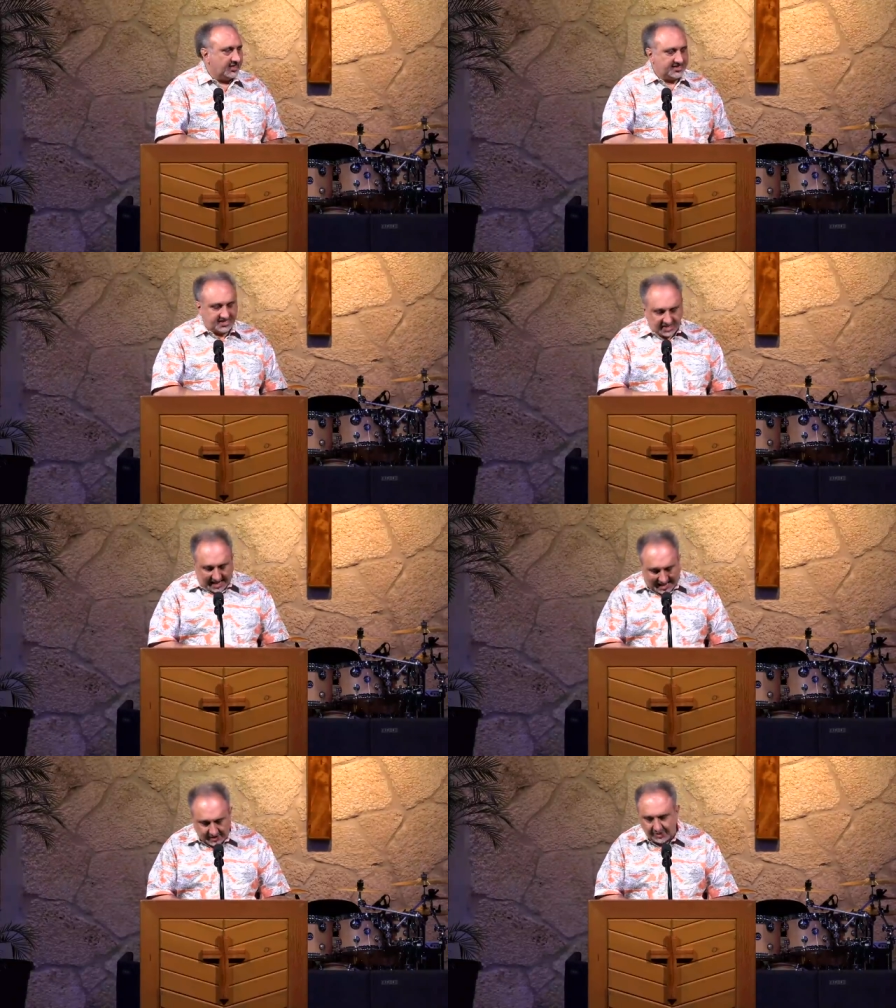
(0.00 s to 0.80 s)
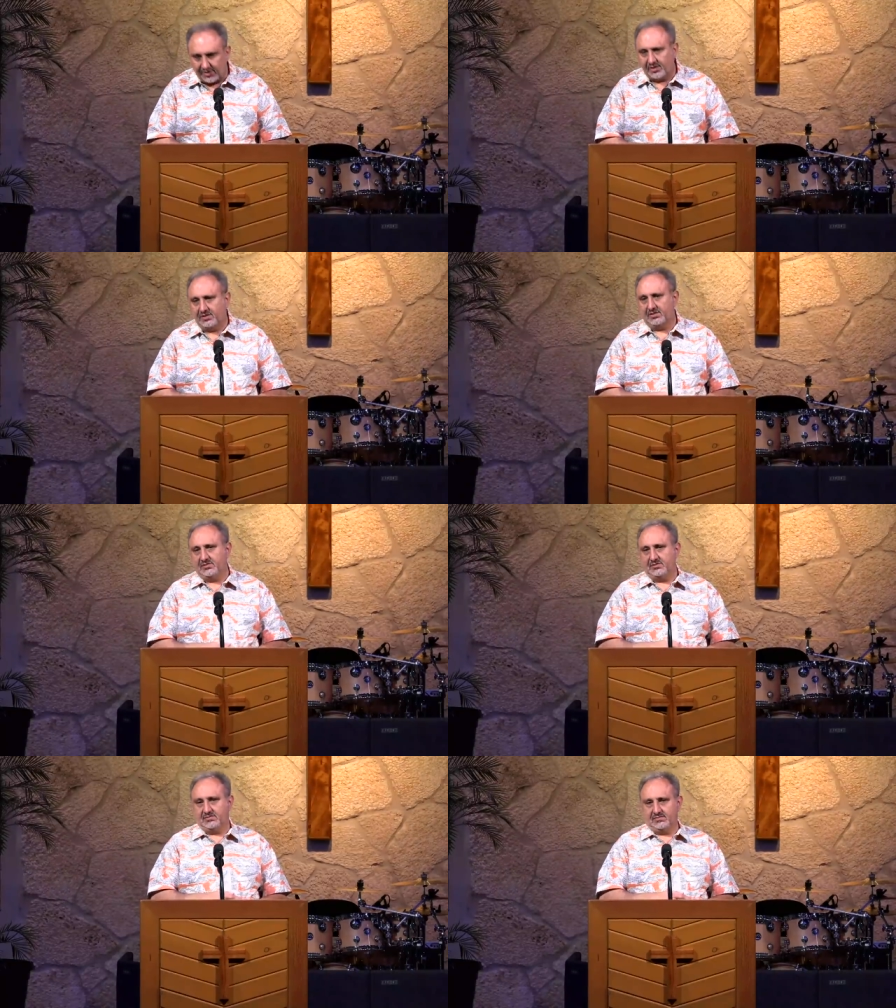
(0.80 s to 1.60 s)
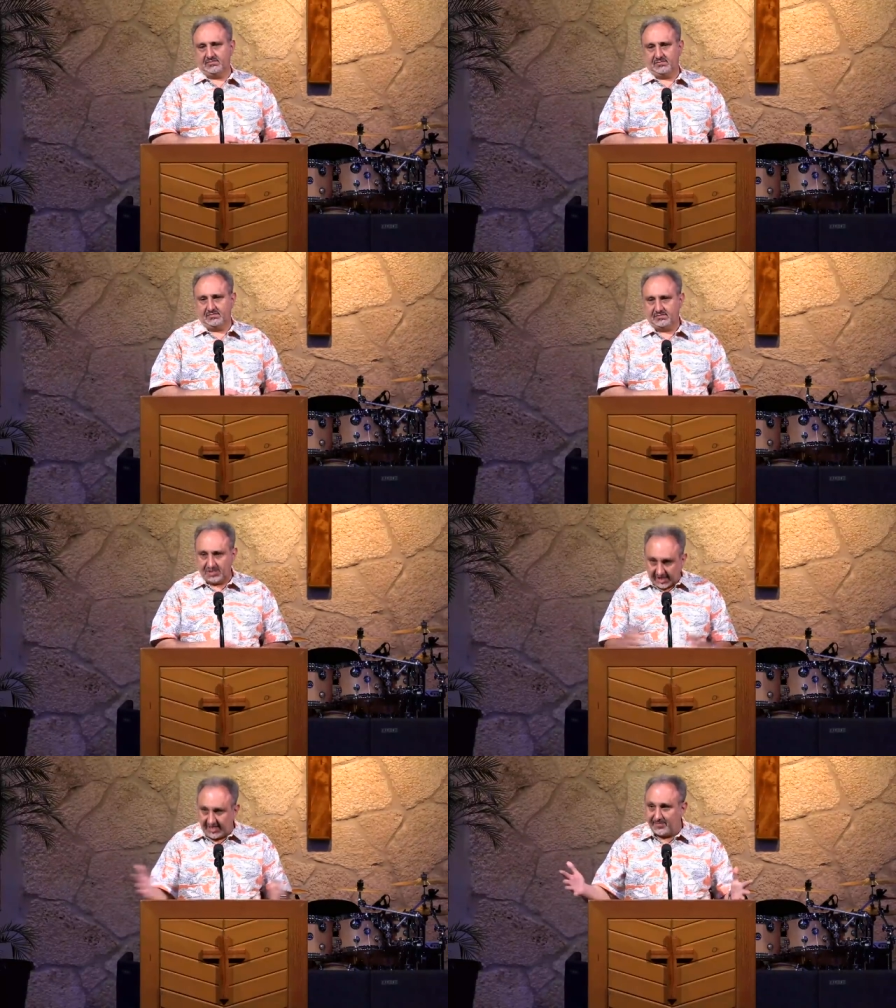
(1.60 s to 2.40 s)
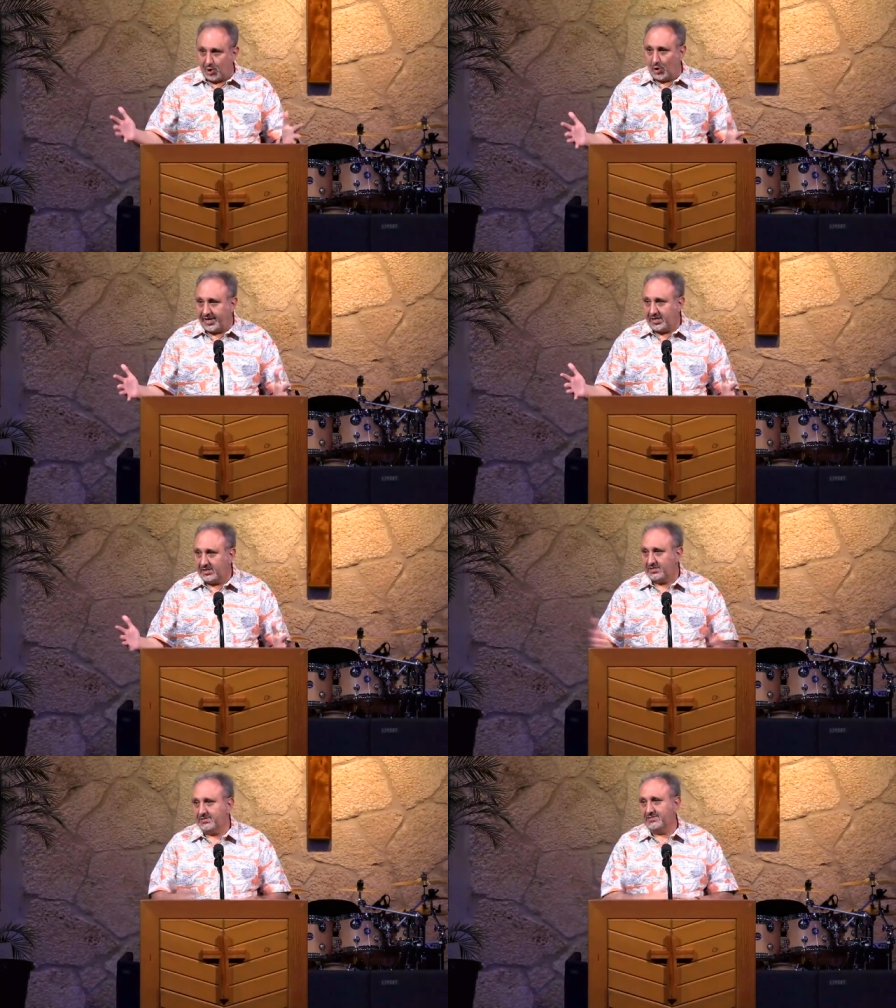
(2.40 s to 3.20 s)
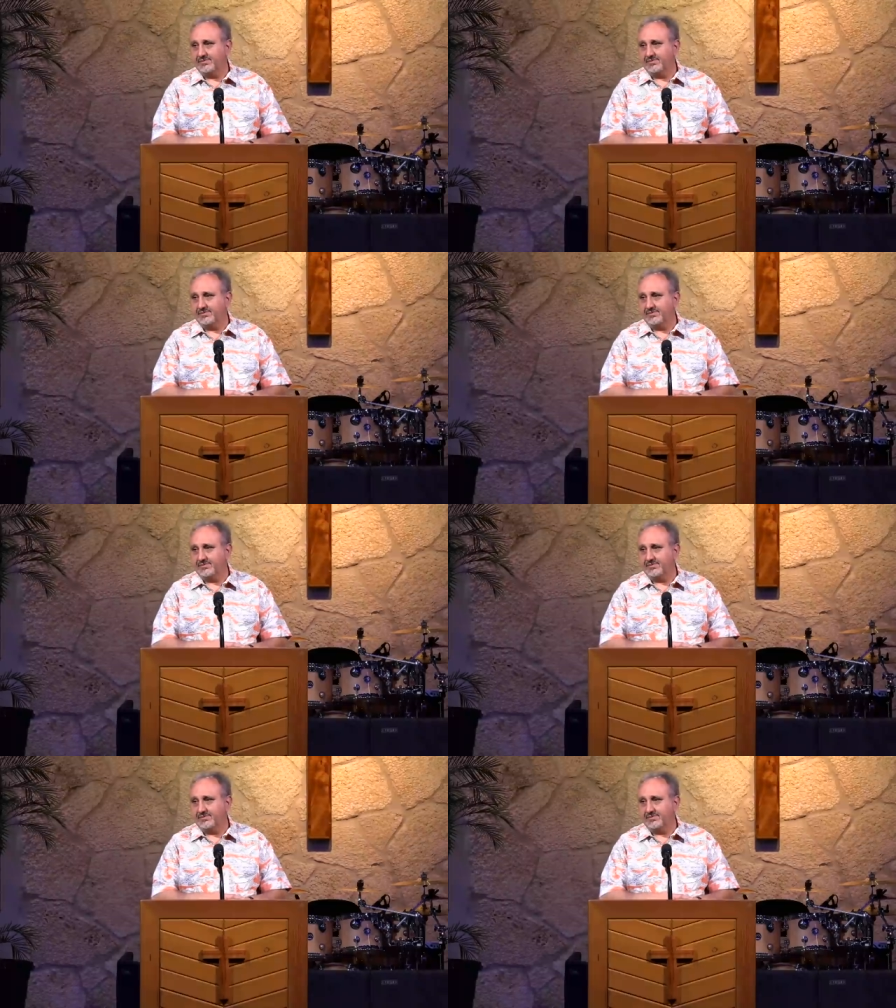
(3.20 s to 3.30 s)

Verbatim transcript: and slander. Should I keep going?